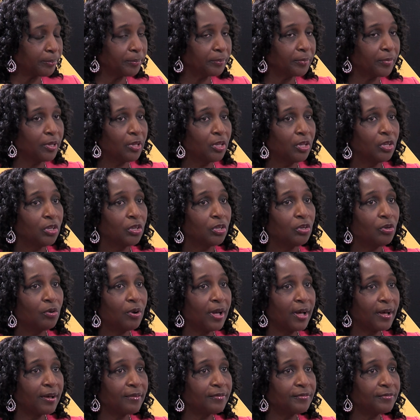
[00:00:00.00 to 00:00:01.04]
Mm -hmm you
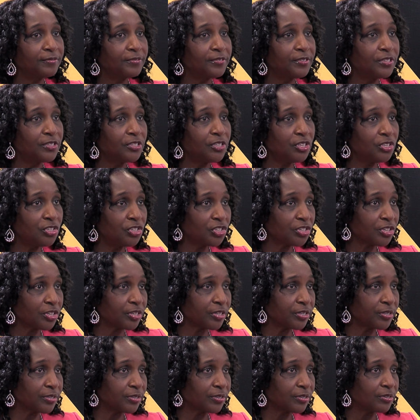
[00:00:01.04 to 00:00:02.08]
have
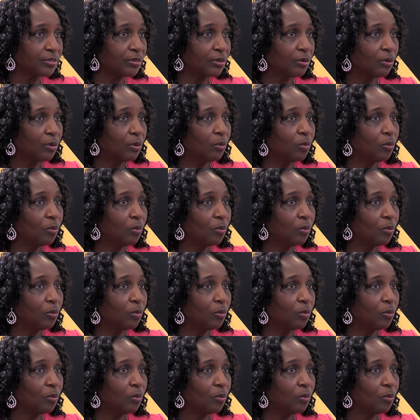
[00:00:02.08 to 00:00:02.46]
teachers